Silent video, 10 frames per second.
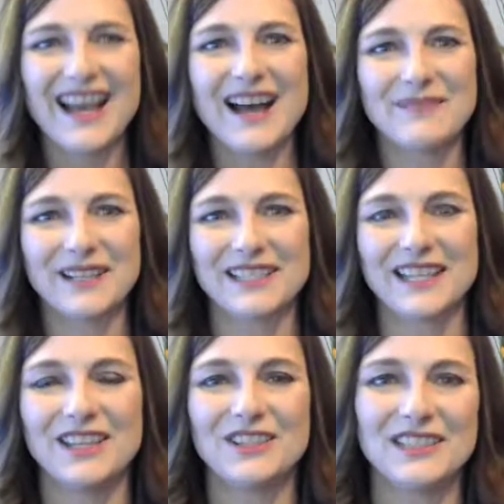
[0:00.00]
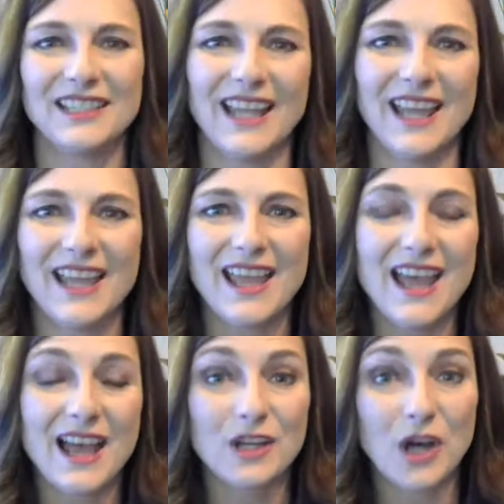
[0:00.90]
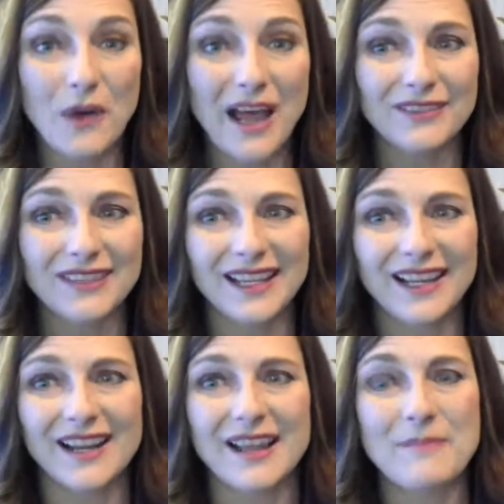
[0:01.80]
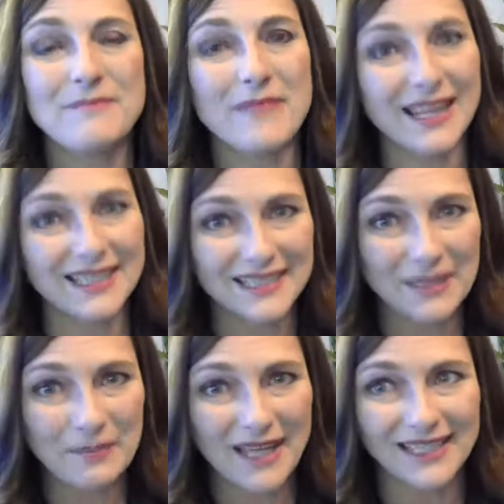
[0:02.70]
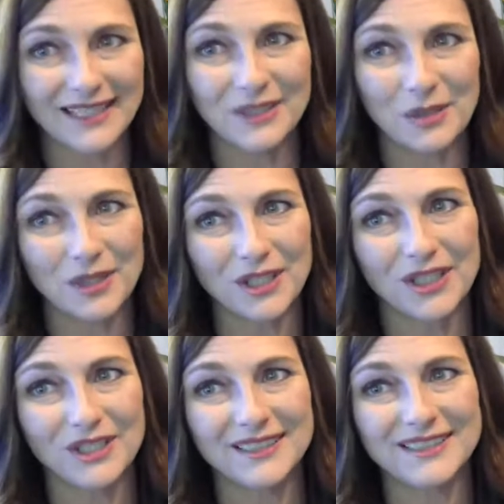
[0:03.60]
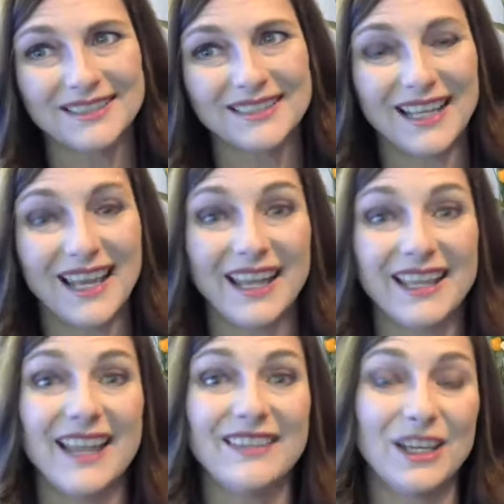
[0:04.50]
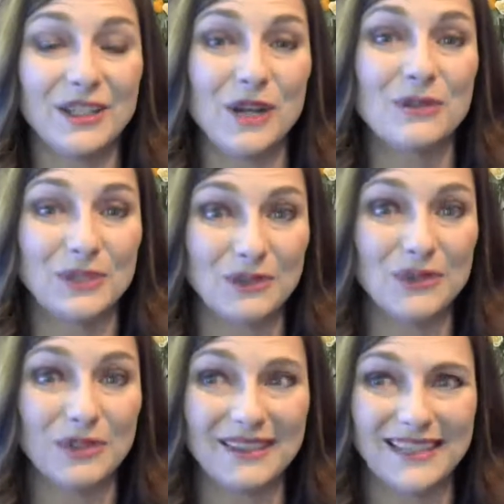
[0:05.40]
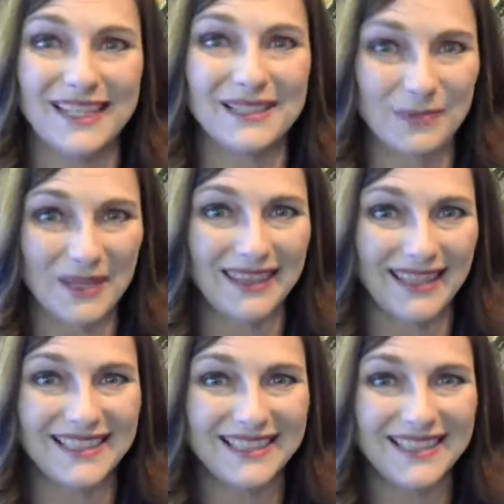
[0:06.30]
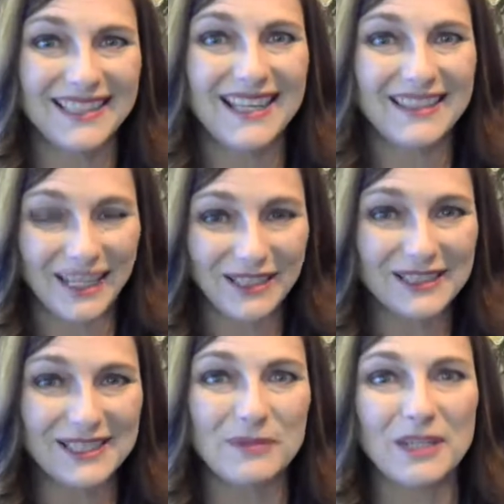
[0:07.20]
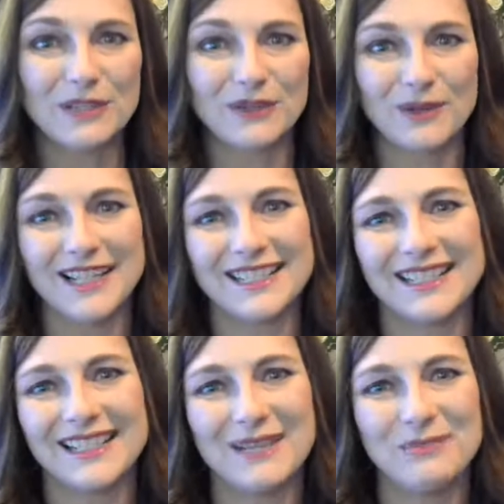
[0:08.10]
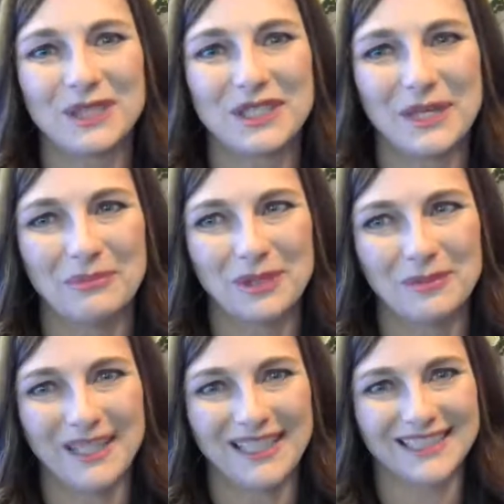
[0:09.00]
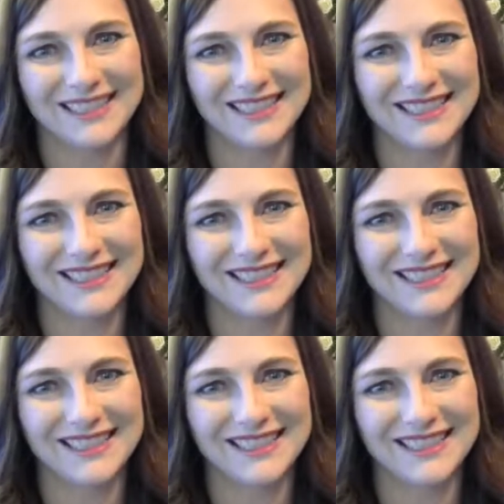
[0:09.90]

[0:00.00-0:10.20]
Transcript: Appreciate you today. Go out there, make some money in the world, okay? And then go do good things with it. Thank you so much for watching. I'm Michelle Brubaker.